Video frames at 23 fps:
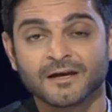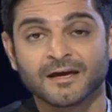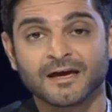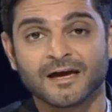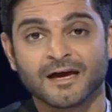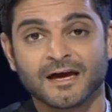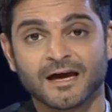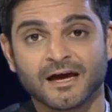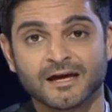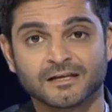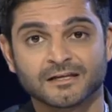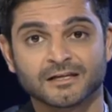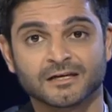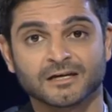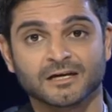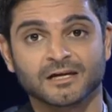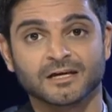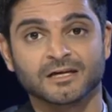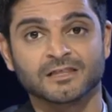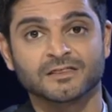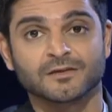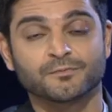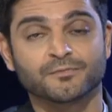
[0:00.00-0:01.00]
And
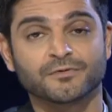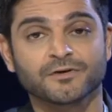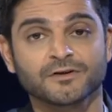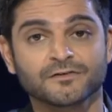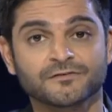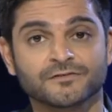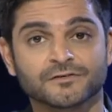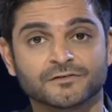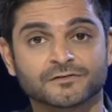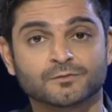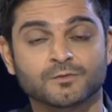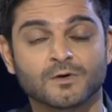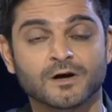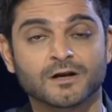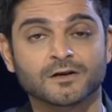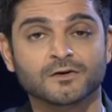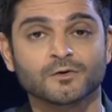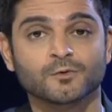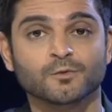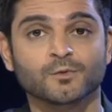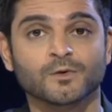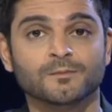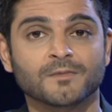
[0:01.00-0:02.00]
in the previous one,
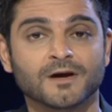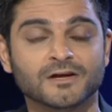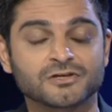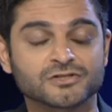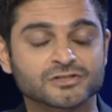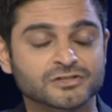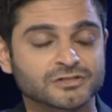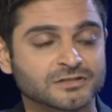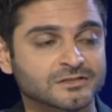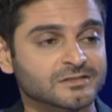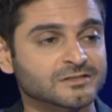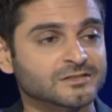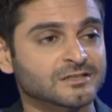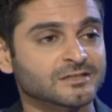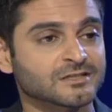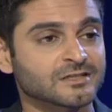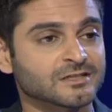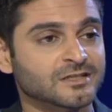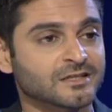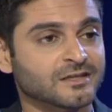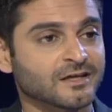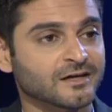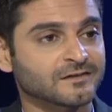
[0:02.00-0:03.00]
we mentioned
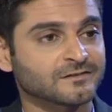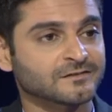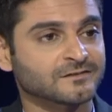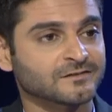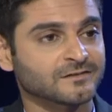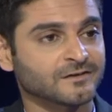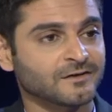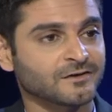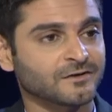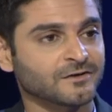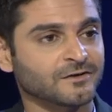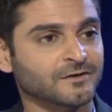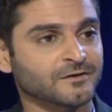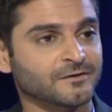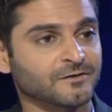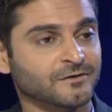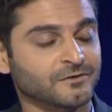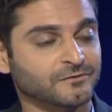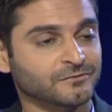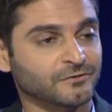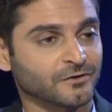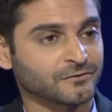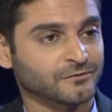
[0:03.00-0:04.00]
that
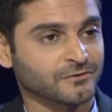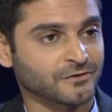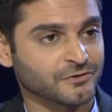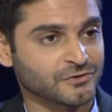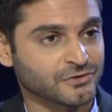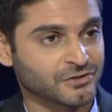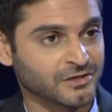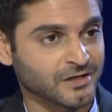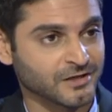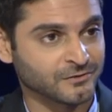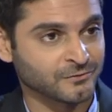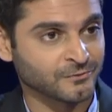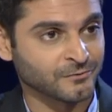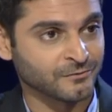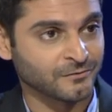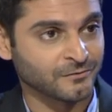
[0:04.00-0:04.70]
Dr. Shaykh Noor